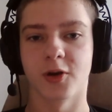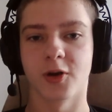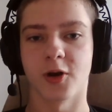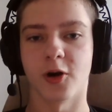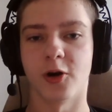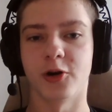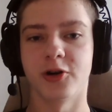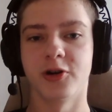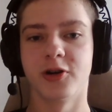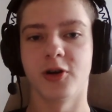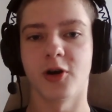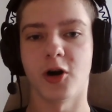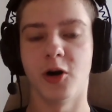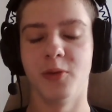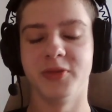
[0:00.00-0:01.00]
or
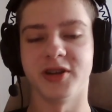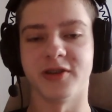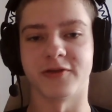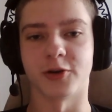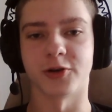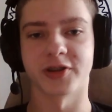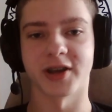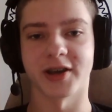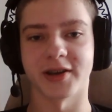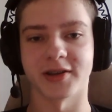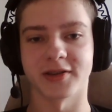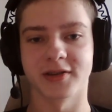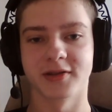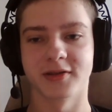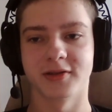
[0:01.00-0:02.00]
Omnivore
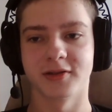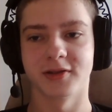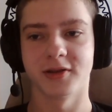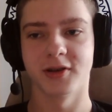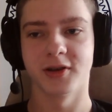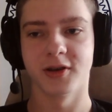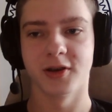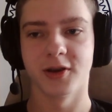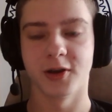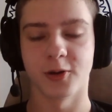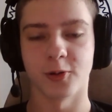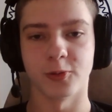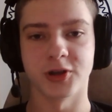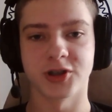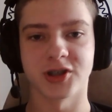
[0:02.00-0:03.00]
diet,
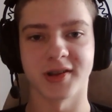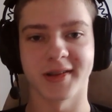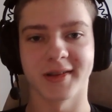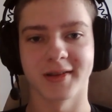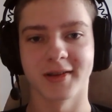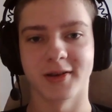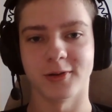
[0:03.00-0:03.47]
which is